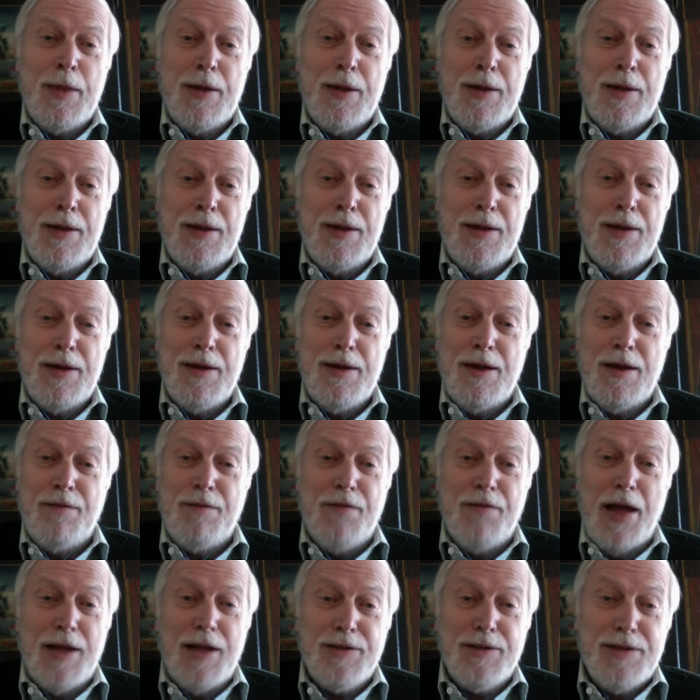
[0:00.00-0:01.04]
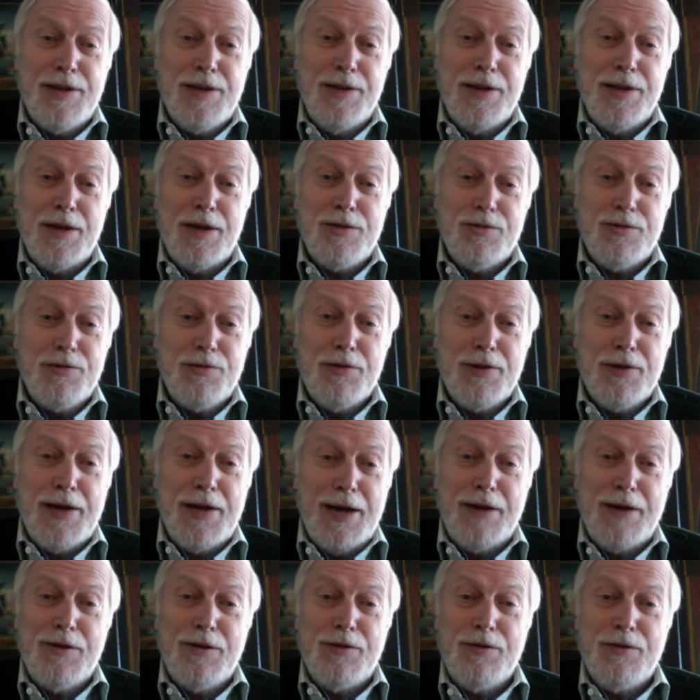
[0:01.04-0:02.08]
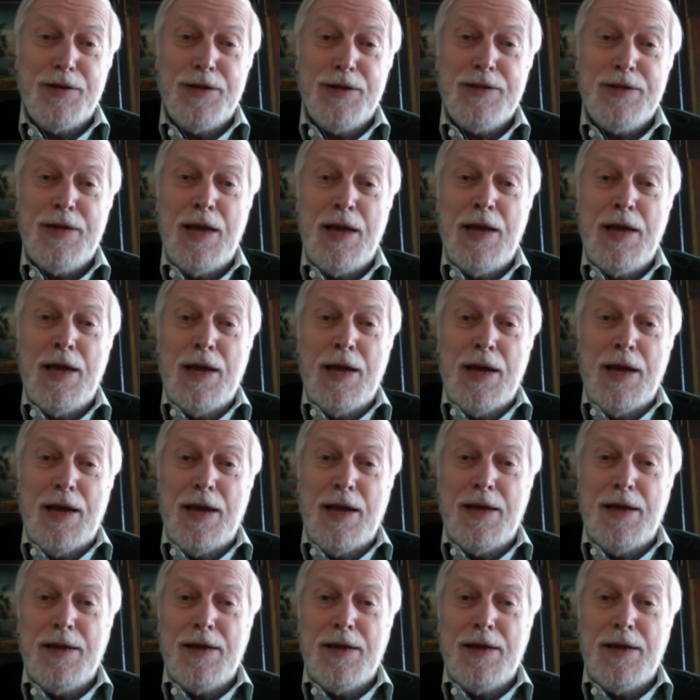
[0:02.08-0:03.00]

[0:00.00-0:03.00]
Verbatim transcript: uh advanced industrial countries uh,